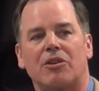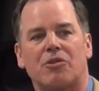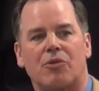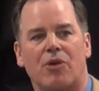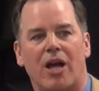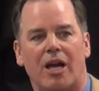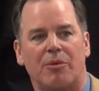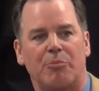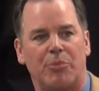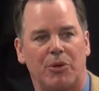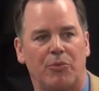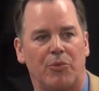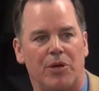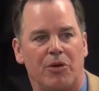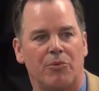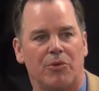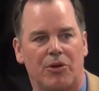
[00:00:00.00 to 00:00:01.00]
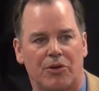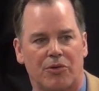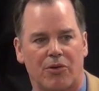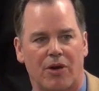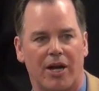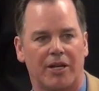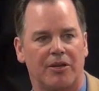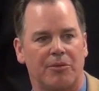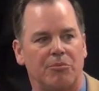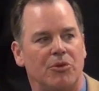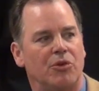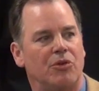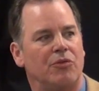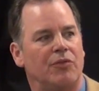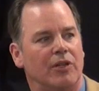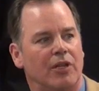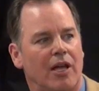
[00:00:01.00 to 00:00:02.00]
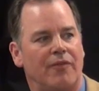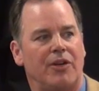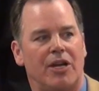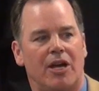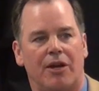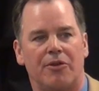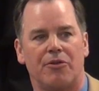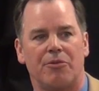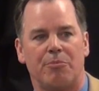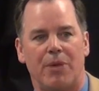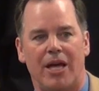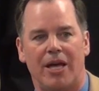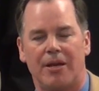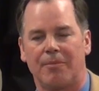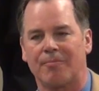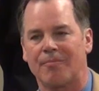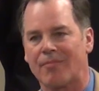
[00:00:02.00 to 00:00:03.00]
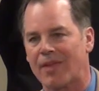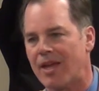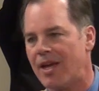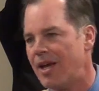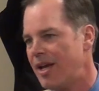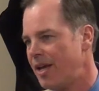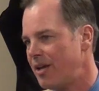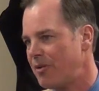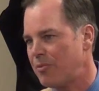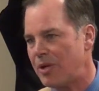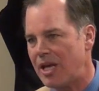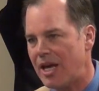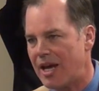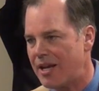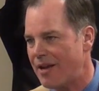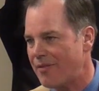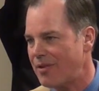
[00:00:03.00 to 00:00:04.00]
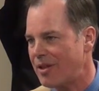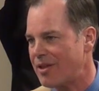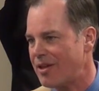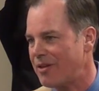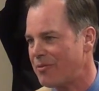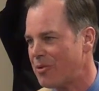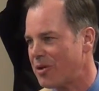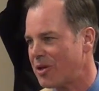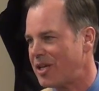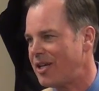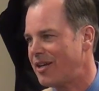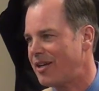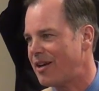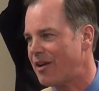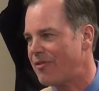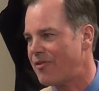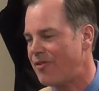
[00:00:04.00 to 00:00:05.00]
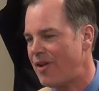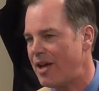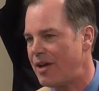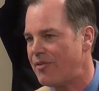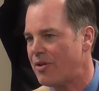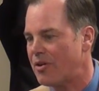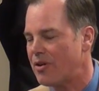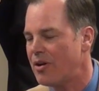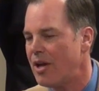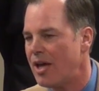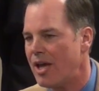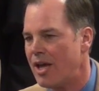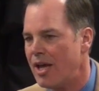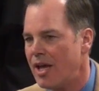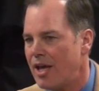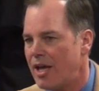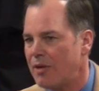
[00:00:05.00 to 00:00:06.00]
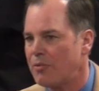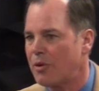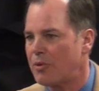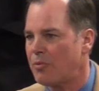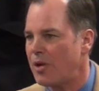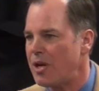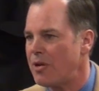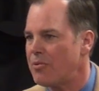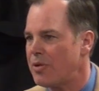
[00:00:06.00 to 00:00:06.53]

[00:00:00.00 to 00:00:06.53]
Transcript: trek, but we weren't trying to move 1,100 men, and we had everything working in our favor. And when we